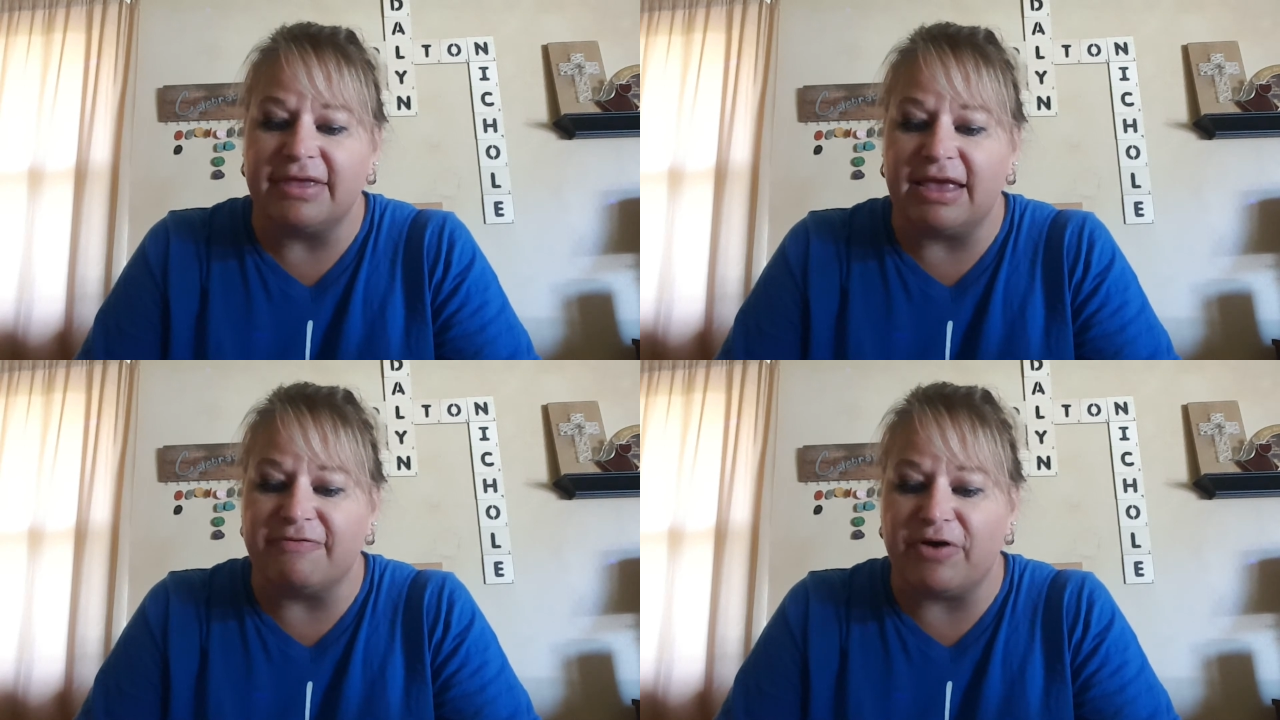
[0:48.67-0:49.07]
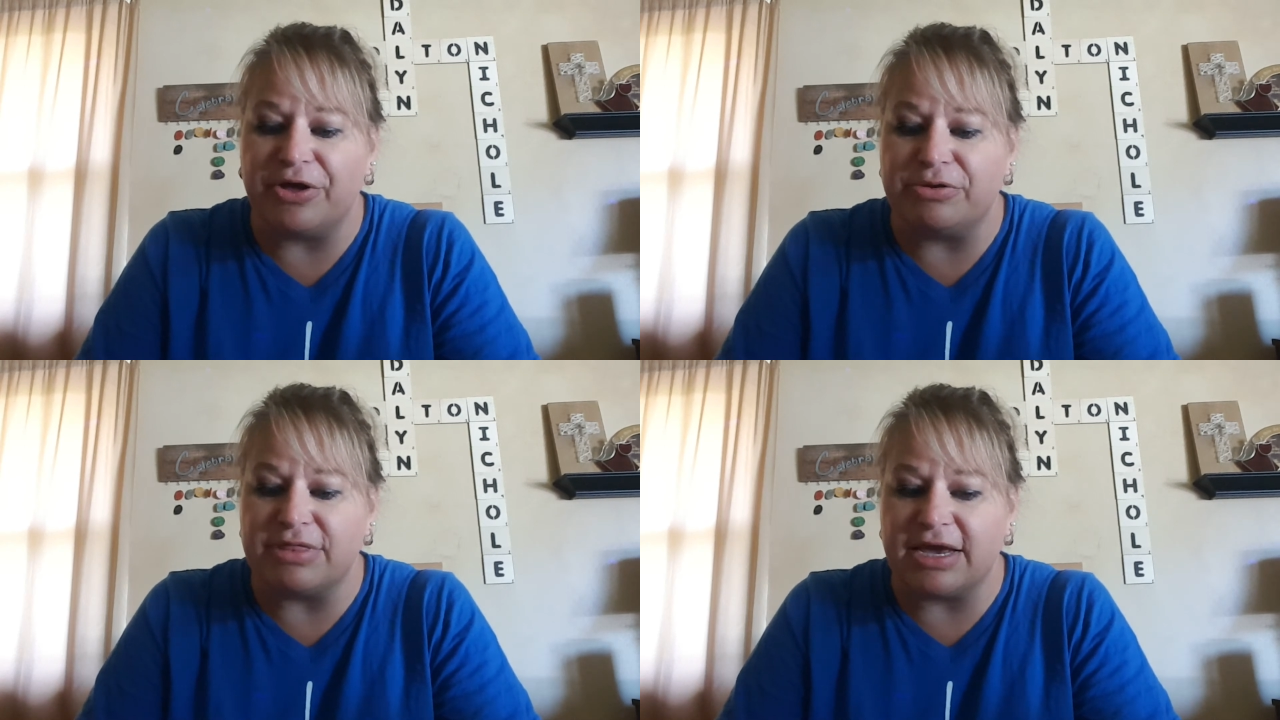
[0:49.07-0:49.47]
If all
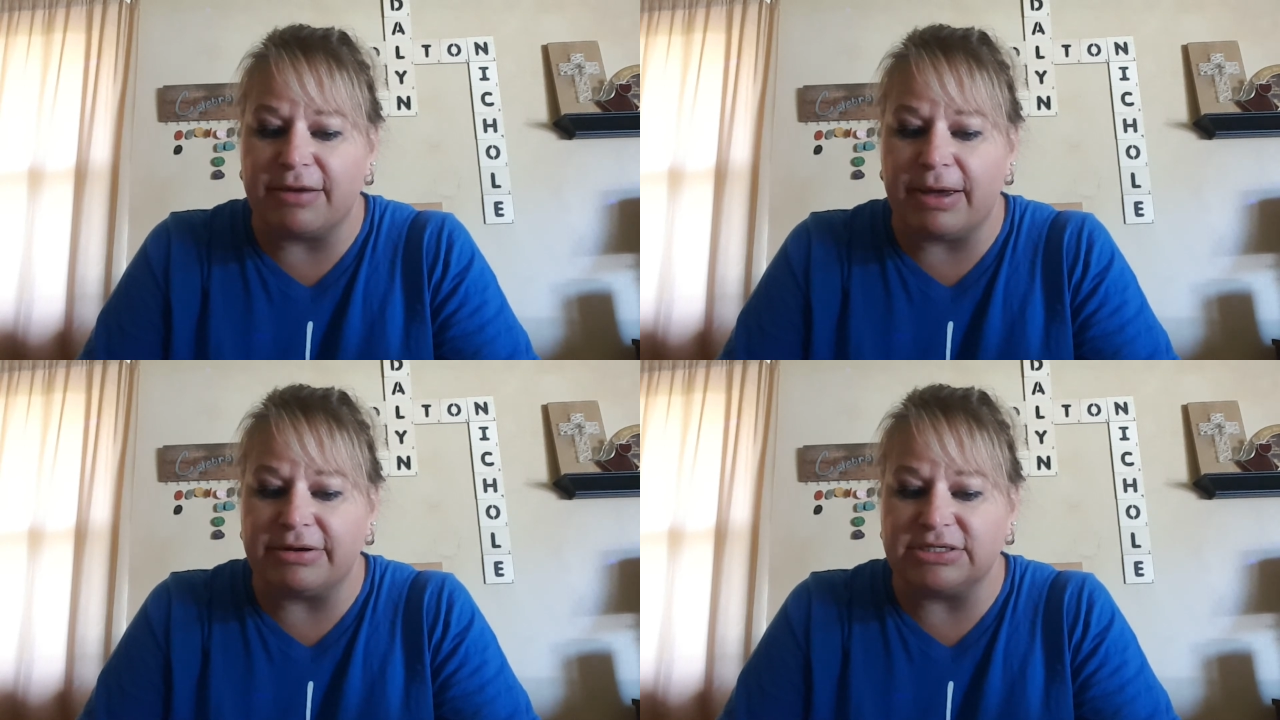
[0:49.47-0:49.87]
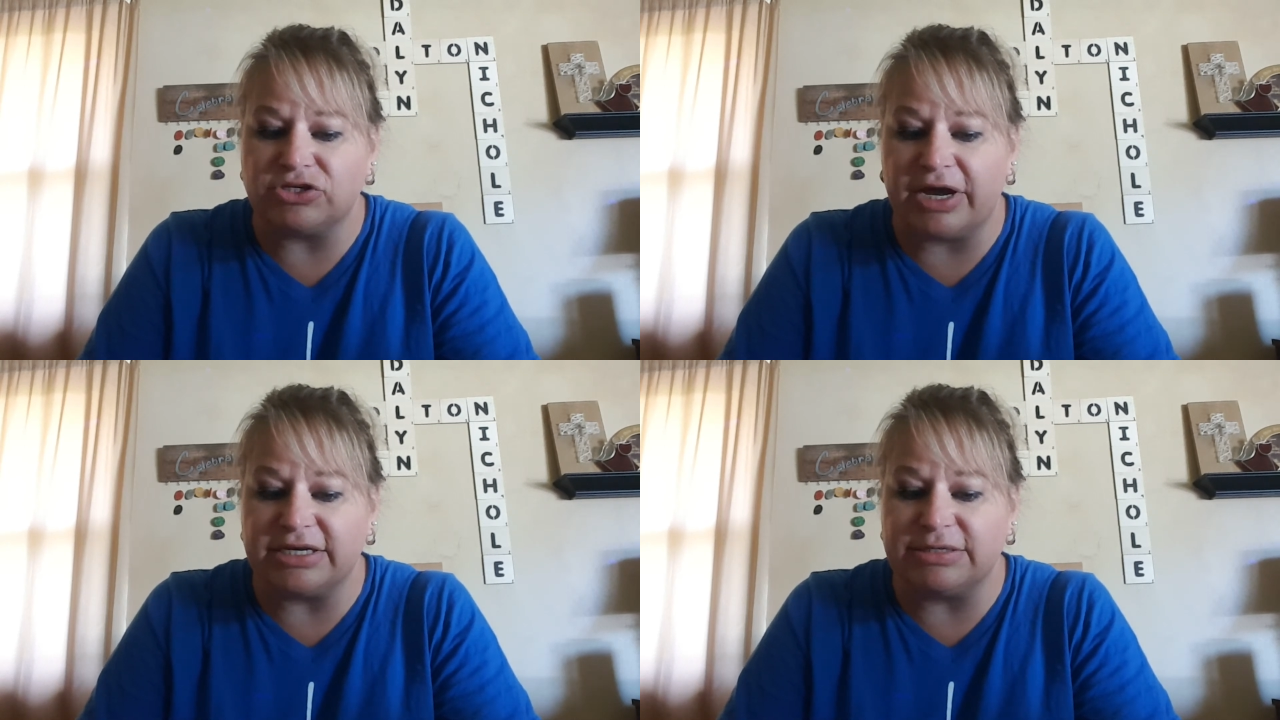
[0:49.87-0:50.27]
you think about is
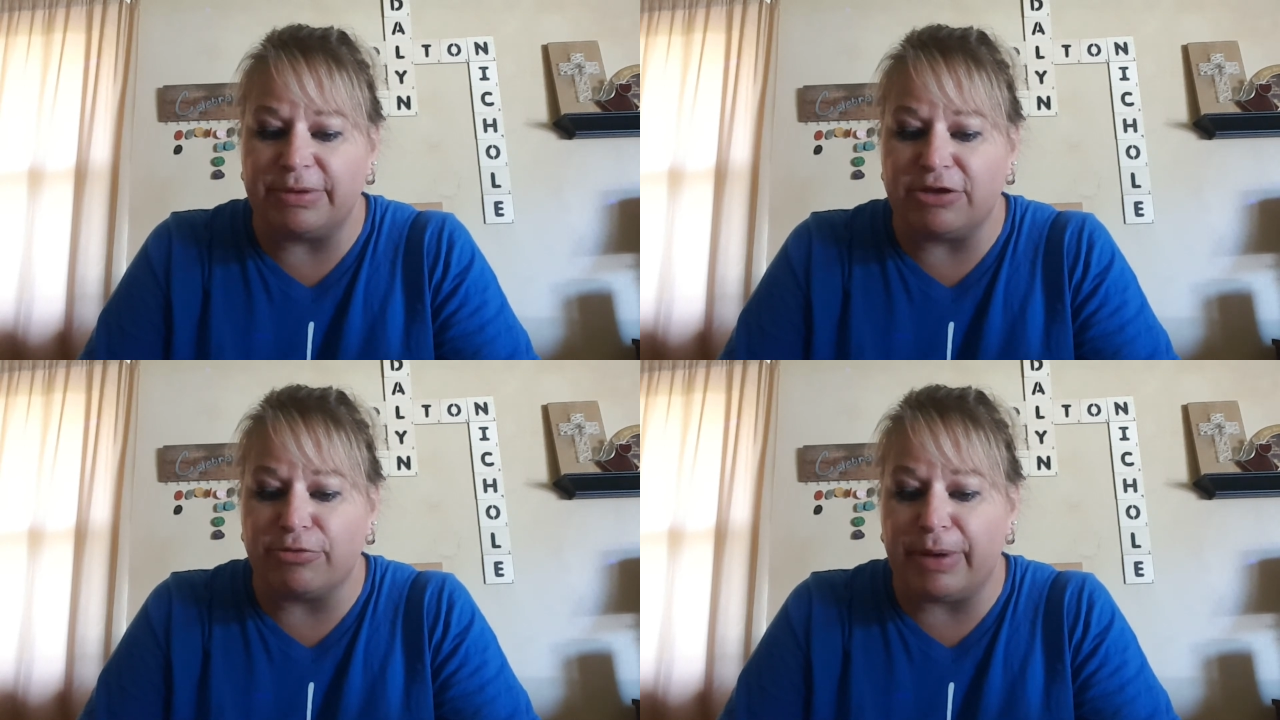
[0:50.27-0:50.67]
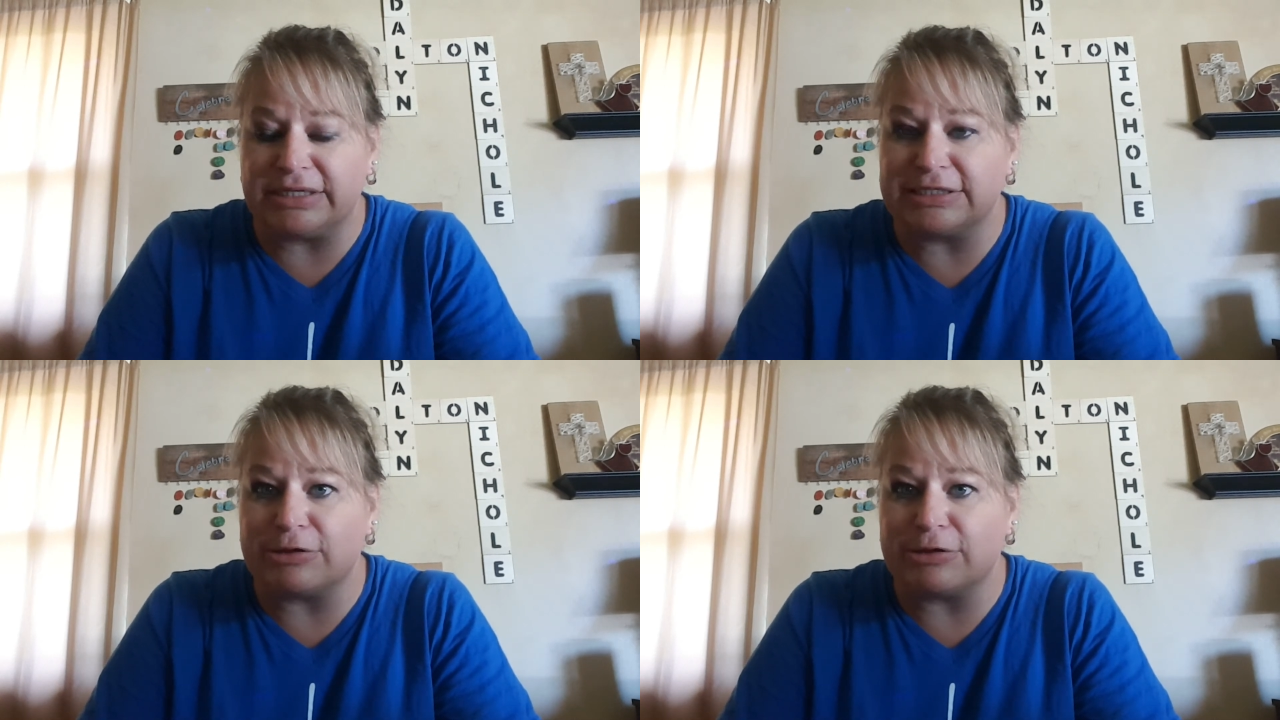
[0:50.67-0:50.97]
trying to beat your best